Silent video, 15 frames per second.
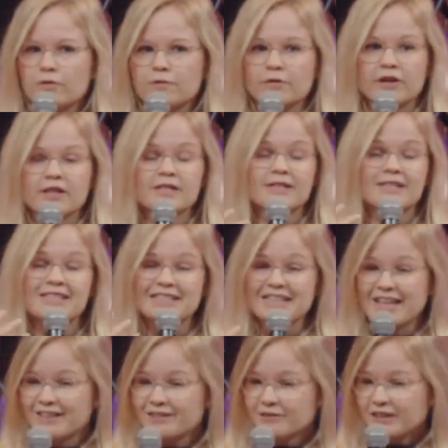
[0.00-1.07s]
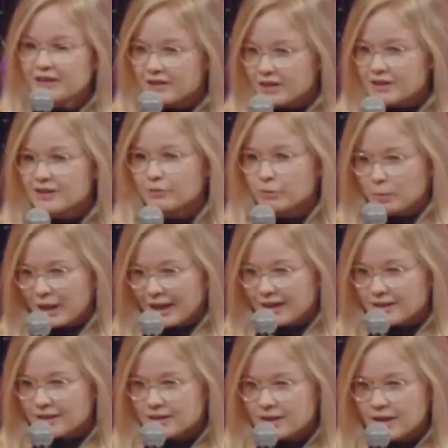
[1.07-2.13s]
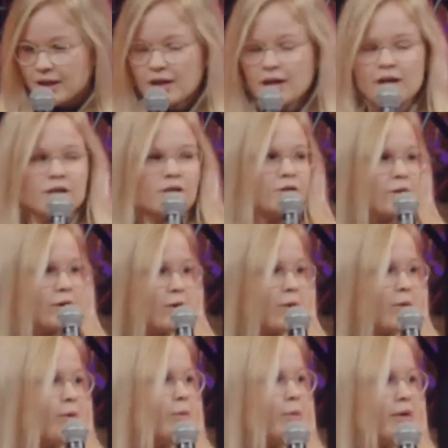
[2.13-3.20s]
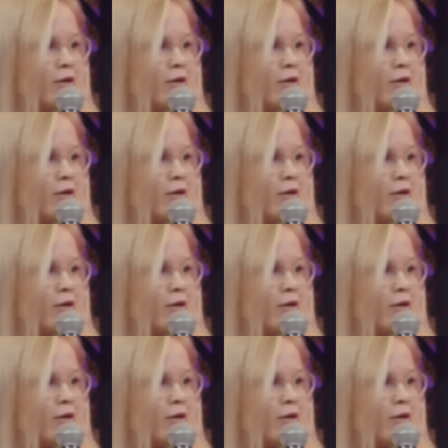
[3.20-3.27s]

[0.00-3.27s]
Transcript: for instance, leather industry waste. So we are